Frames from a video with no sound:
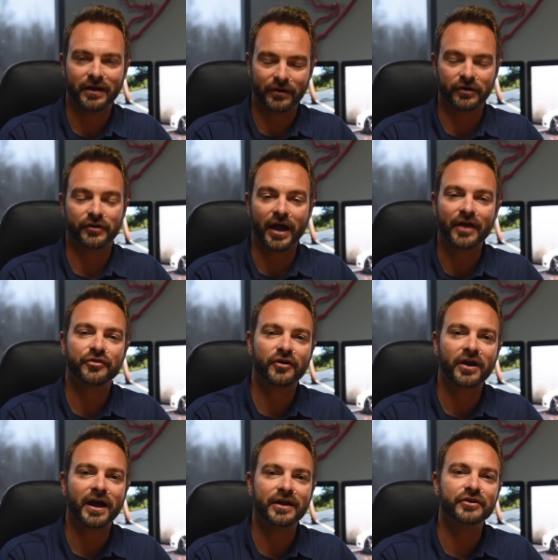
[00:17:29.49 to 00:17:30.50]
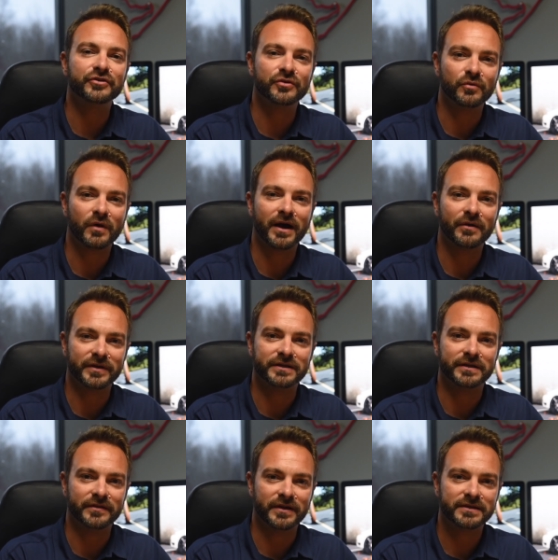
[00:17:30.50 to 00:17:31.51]
or I thought I knew why we
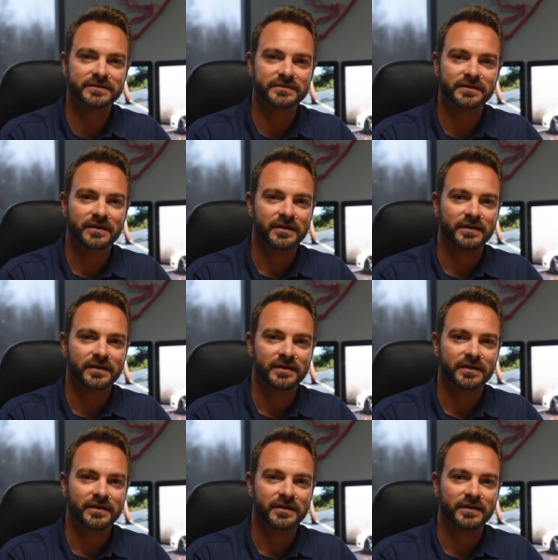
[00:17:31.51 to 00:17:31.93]
did this,